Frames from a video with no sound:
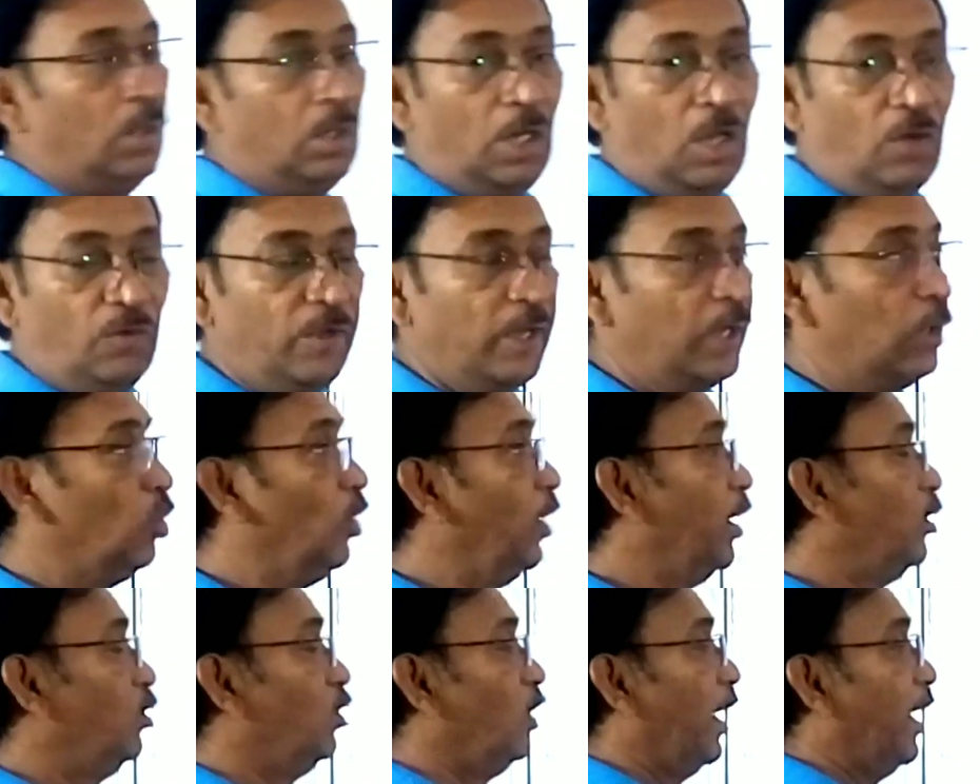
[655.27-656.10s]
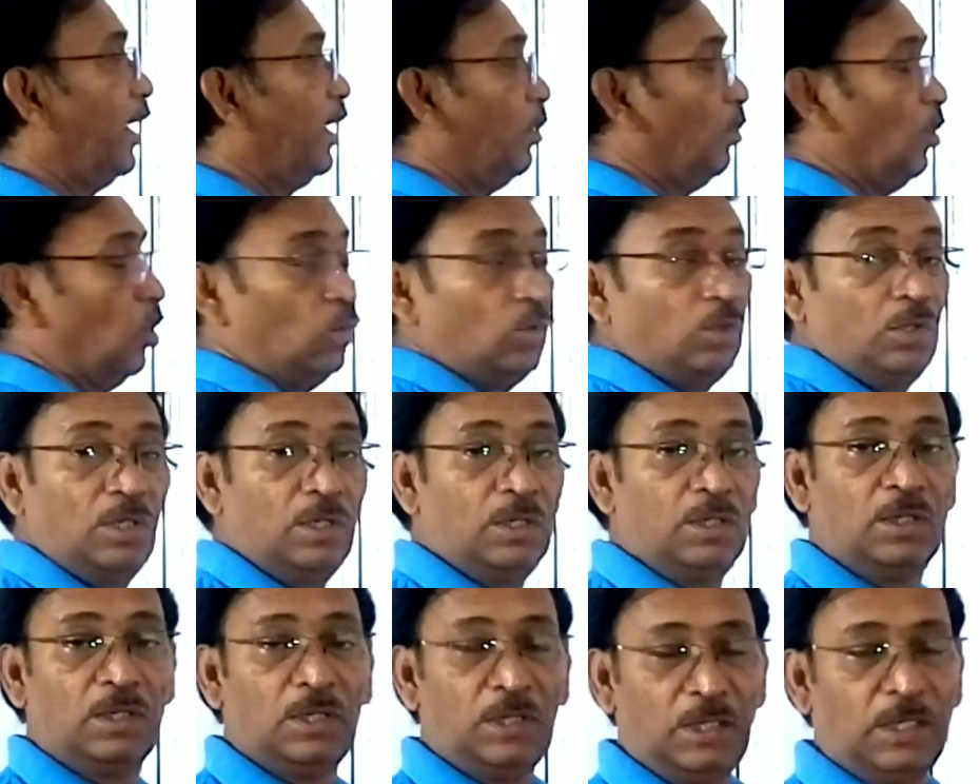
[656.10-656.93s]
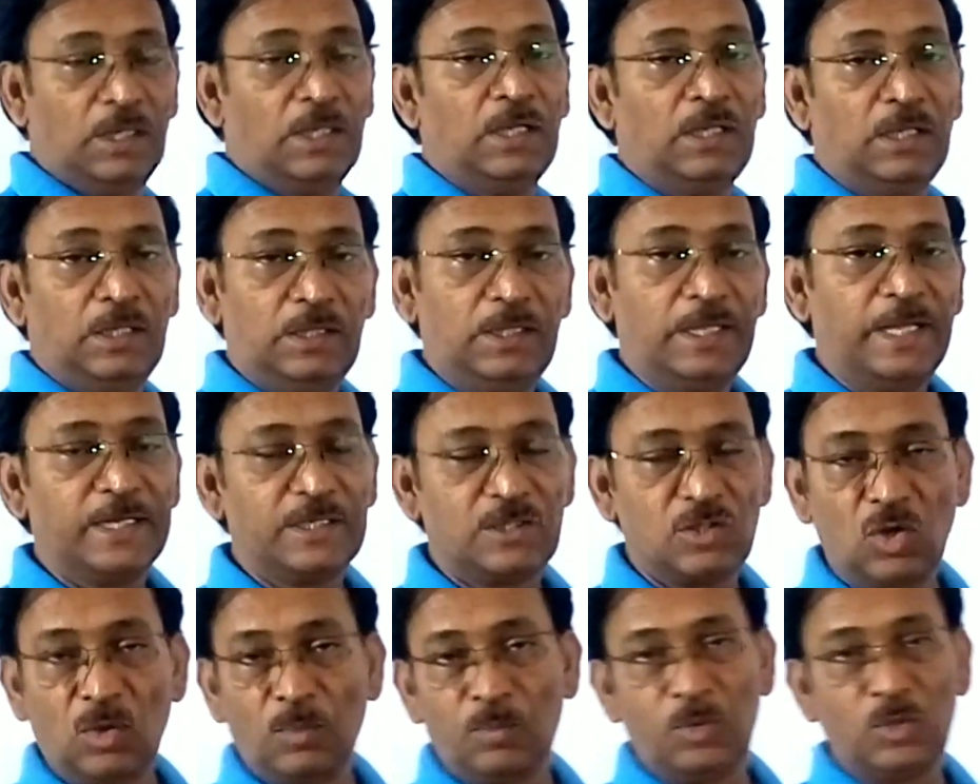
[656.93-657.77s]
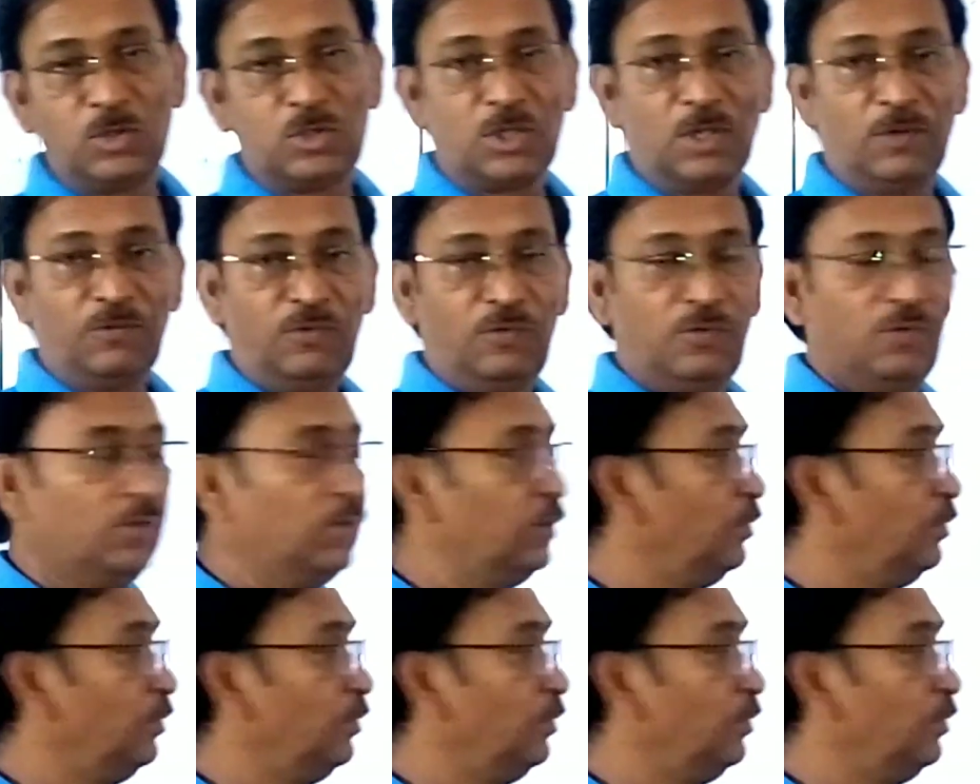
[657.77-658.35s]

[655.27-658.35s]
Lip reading: Now we are going to learn about the examples of